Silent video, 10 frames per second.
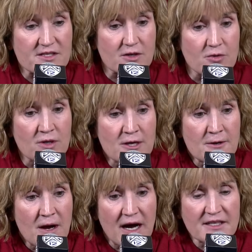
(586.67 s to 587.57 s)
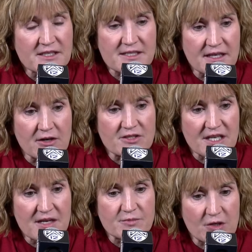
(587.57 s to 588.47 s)
So I just think our
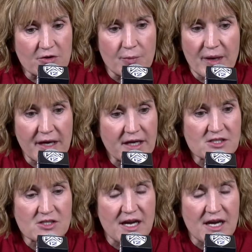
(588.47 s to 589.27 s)
team turned a page